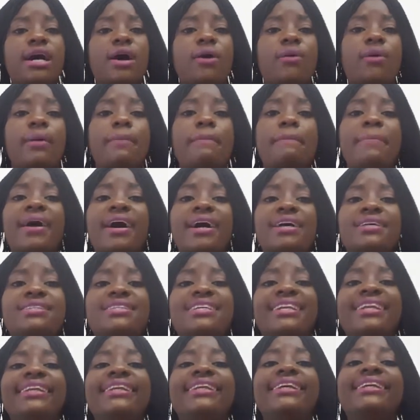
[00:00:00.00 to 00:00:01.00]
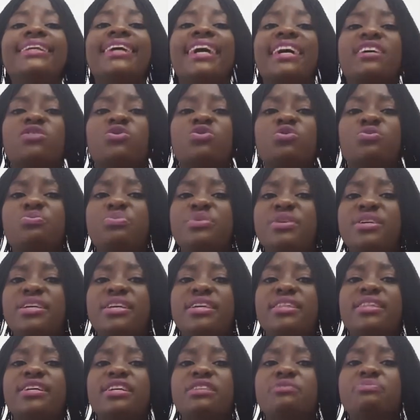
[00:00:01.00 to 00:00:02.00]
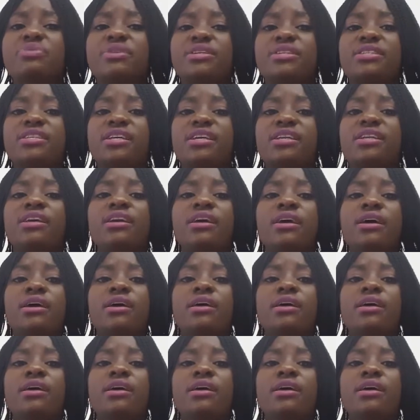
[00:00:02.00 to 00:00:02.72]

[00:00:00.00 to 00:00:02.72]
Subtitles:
our past lead us to be that person,